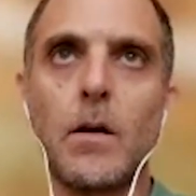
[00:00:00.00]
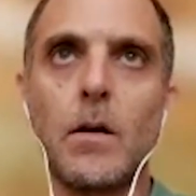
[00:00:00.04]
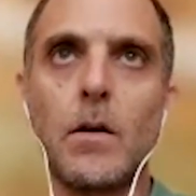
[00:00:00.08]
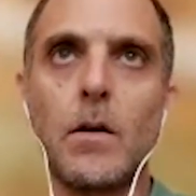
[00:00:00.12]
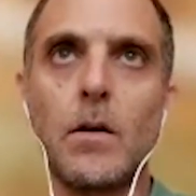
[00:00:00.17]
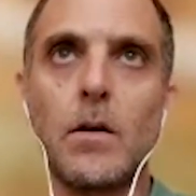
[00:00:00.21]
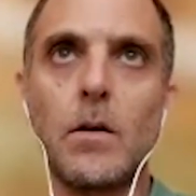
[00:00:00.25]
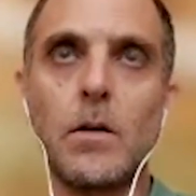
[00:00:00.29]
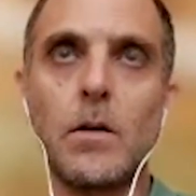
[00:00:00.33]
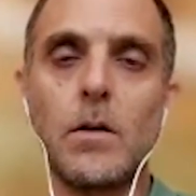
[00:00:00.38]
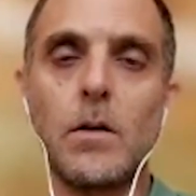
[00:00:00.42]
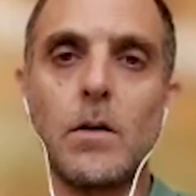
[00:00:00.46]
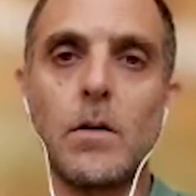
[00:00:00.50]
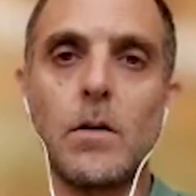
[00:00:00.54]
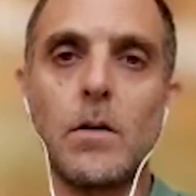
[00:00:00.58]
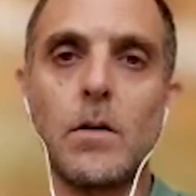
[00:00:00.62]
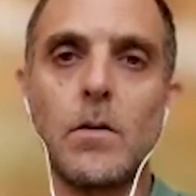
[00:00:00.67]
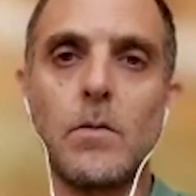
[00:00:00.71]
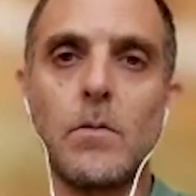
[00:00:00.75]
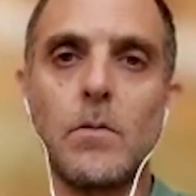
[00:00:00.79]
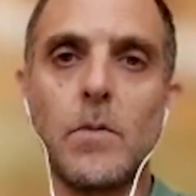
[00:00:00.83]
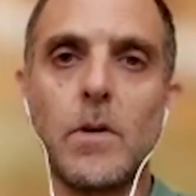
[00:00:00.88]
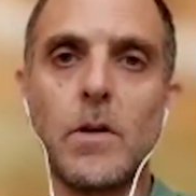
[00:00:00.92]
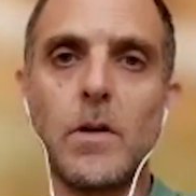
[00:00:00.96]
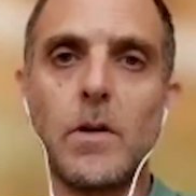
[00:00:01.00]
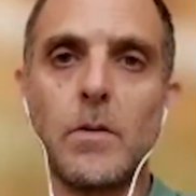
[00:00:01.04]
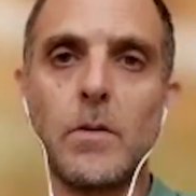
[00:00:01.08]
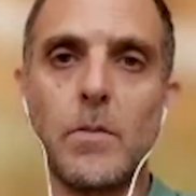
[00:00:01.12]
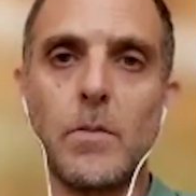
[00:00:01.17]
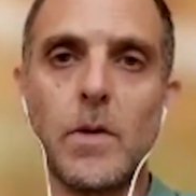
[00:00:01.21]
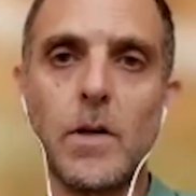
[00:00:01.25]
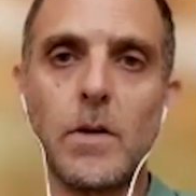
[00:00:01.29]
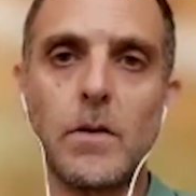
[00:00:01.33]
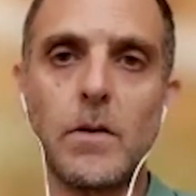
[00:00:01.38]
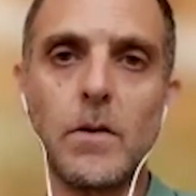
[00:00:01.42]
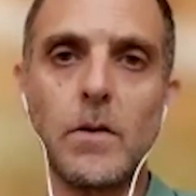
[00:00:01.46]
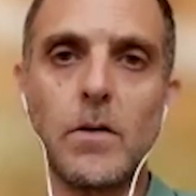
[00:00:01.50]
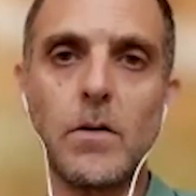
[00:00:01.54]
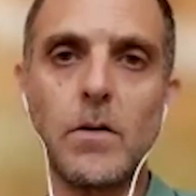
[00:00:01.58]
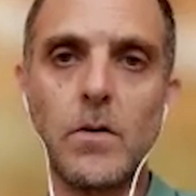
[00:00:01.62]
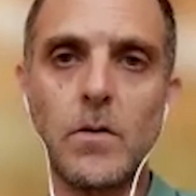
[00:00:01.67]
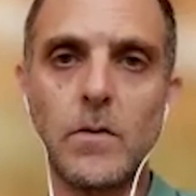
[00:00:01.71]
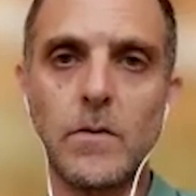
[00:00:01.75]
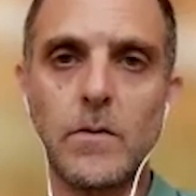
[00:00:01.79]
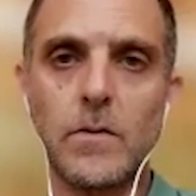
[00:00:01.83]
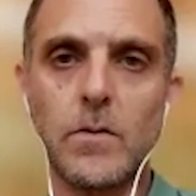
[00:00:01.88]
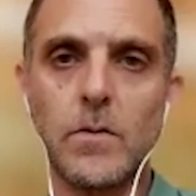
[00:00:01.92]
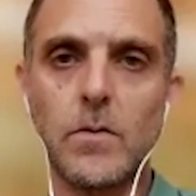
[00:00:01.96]
My mother
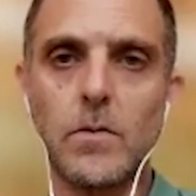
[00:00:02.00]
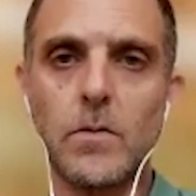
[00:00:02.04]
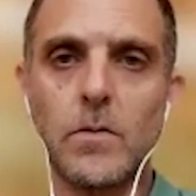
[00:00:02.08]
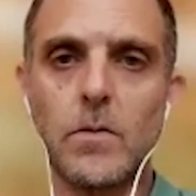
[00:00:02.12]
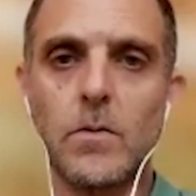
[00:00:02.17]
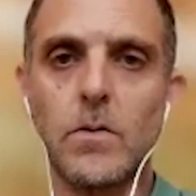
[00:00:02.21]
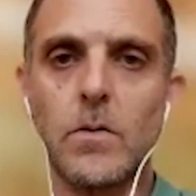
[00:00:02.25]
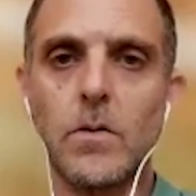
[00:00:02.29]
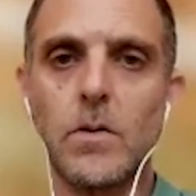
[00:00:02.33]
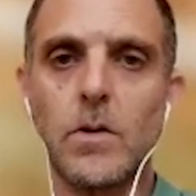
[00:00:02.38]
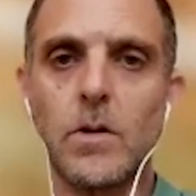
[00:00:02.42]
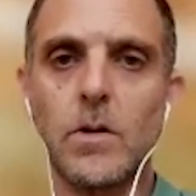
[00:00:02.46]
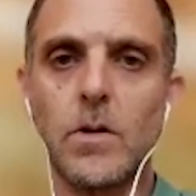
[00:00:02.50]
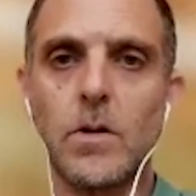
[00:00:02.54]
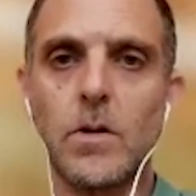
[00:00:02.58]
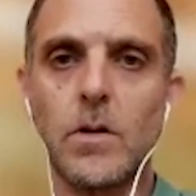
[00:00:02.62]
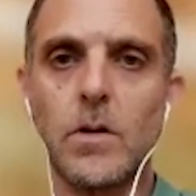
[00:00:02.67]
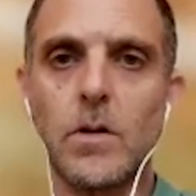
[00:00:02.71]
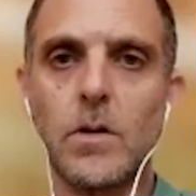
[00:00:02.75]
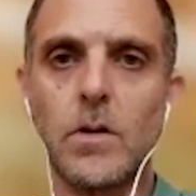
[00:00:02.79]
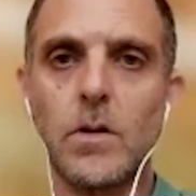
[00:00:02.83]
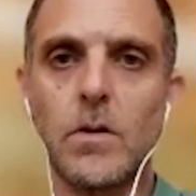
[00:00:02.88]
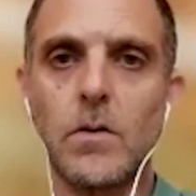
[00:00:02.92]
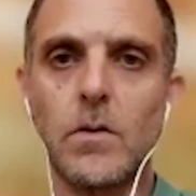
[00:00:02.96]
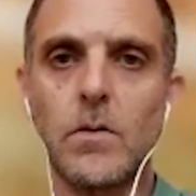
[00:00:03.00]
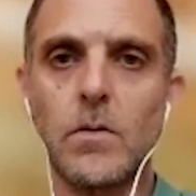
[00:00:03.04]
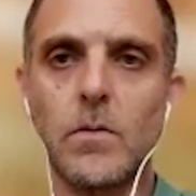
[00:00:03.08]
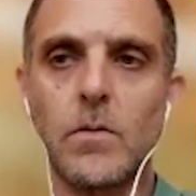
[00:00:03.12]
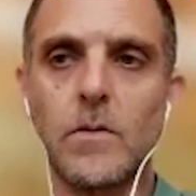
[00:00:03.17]
also she